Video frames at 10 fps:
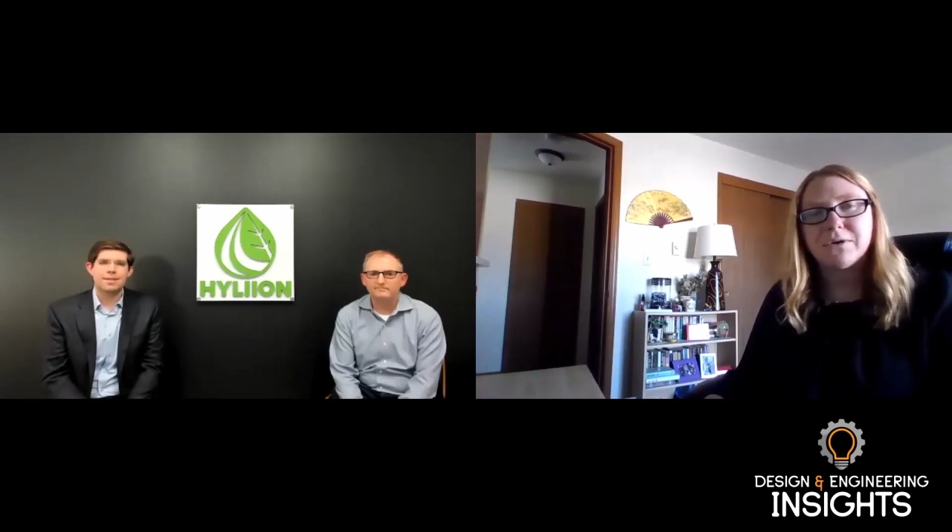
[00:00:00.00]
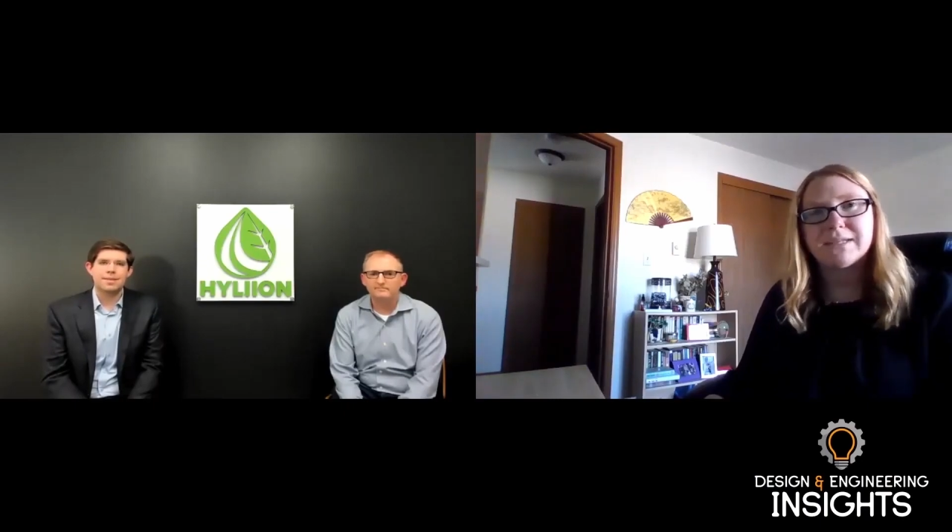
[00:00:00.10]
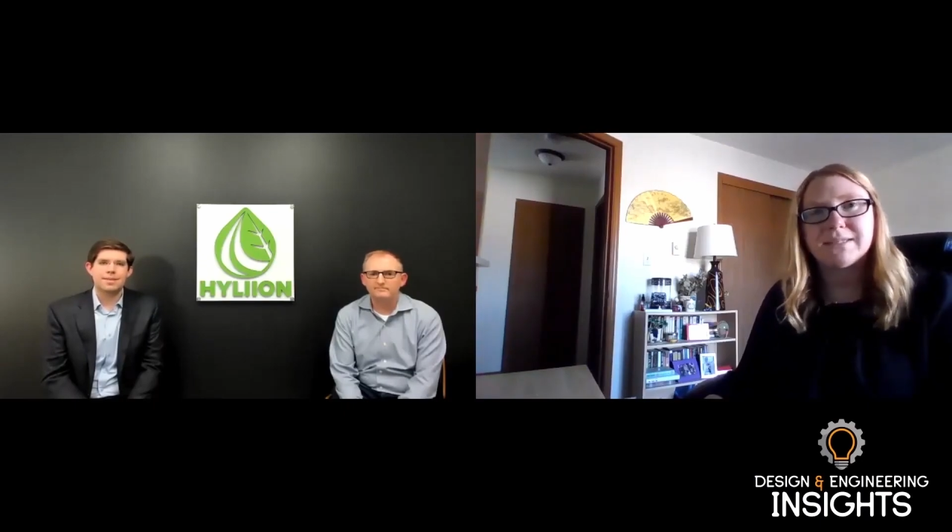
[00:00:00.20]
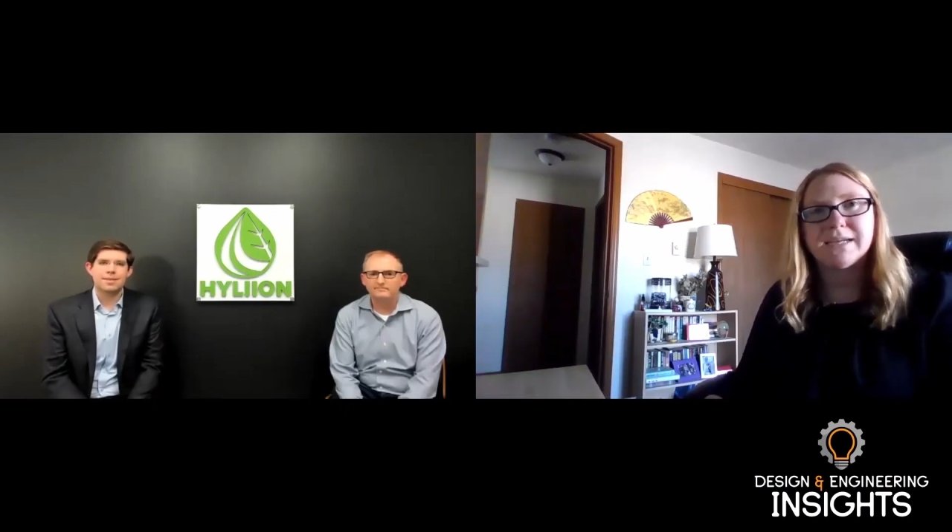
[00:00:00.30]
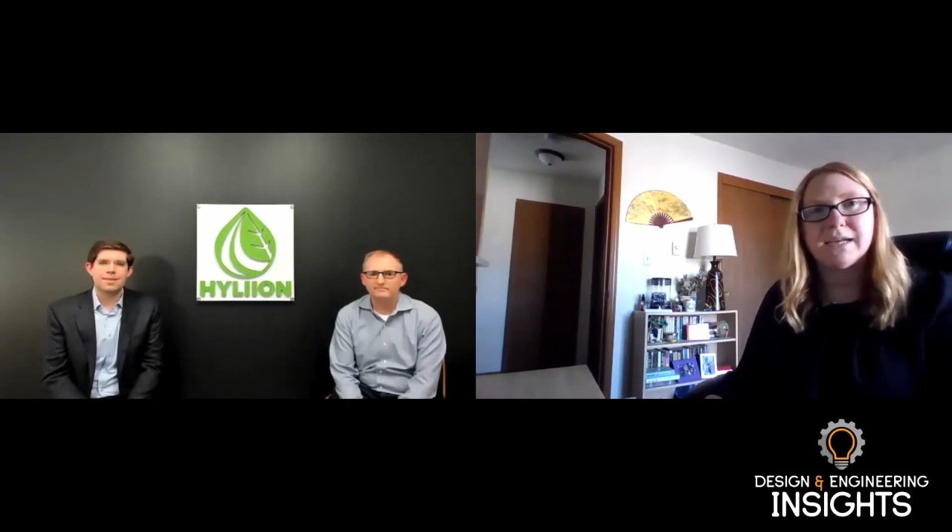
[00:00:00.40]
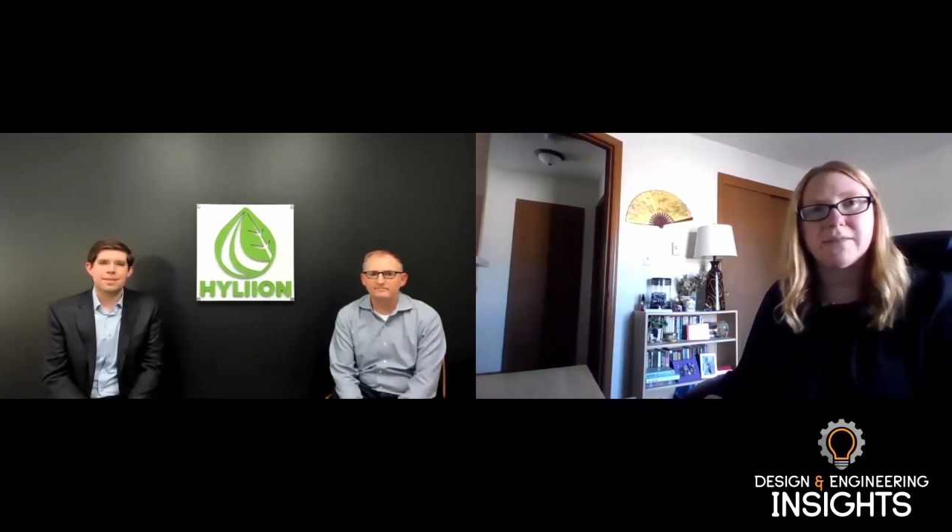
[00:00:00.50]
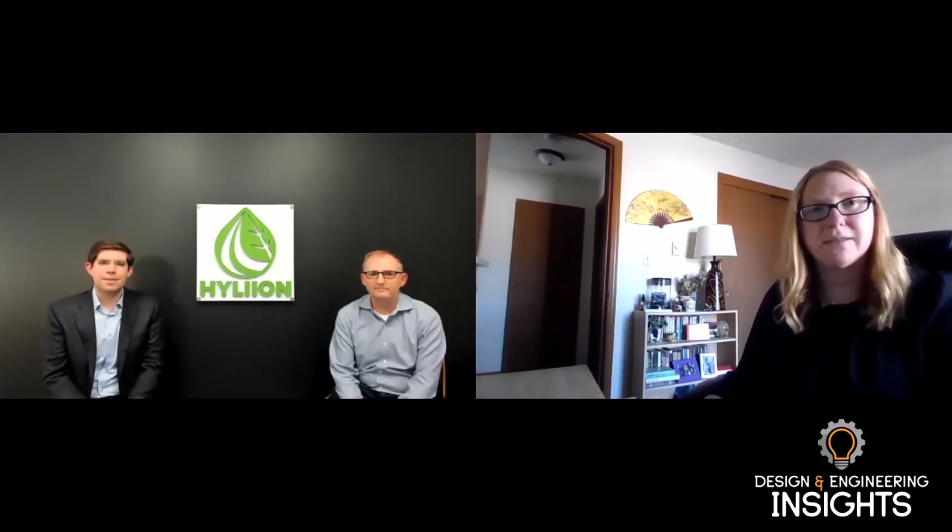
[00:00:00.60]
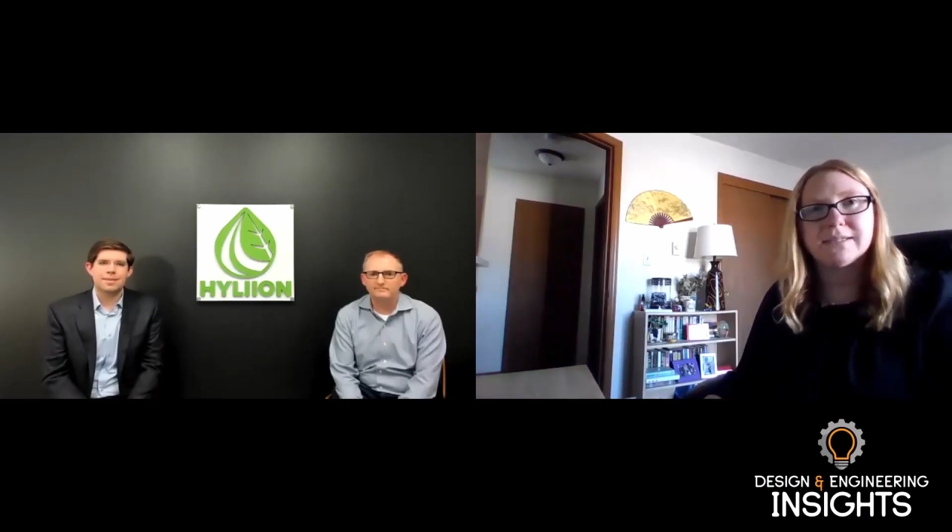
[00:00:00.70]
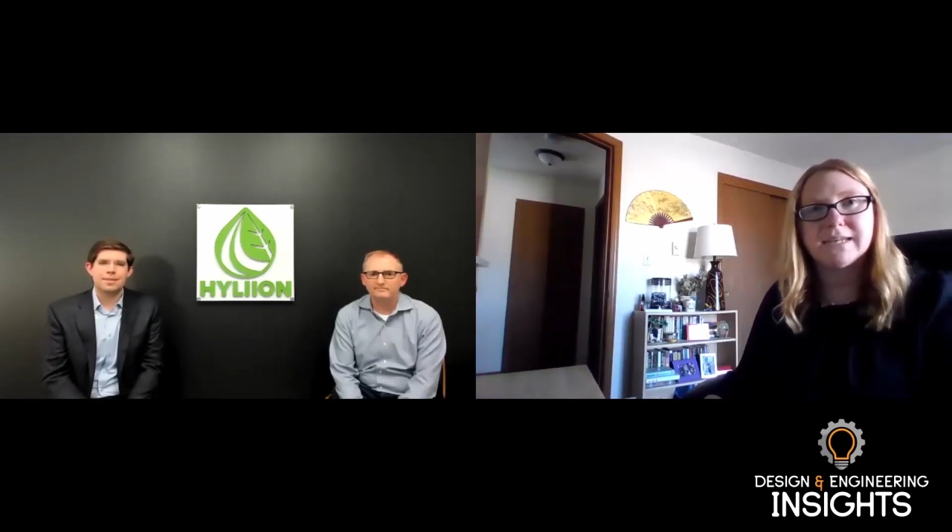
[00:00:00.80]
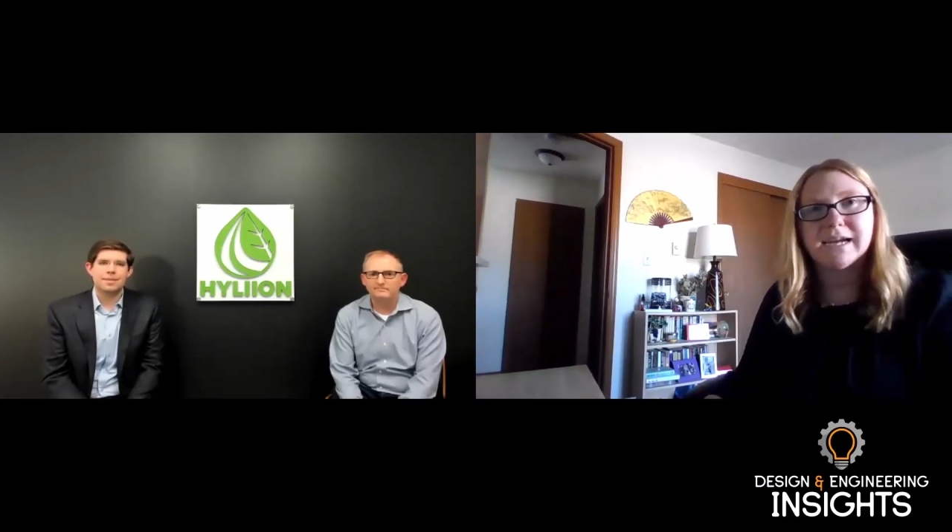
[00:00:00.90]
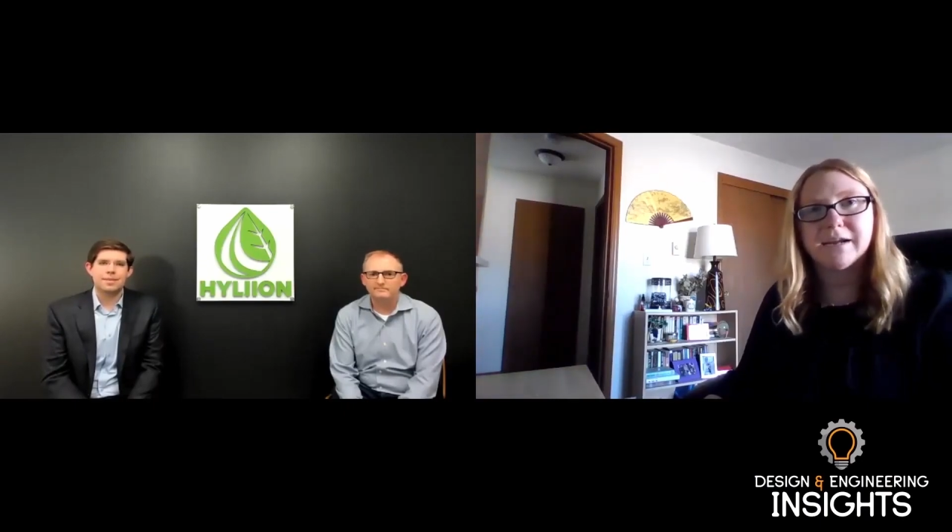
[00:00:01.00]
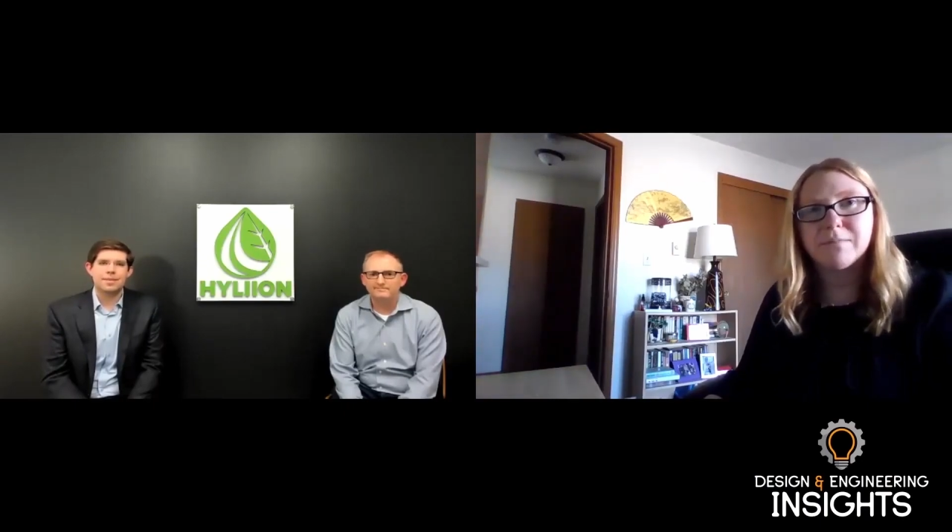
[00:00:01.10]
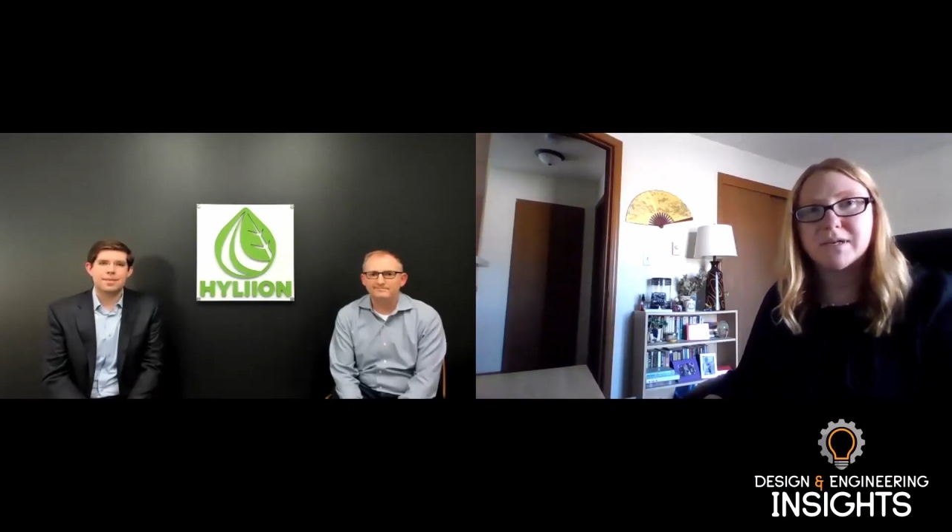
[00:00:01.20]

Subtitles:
you guys taking the time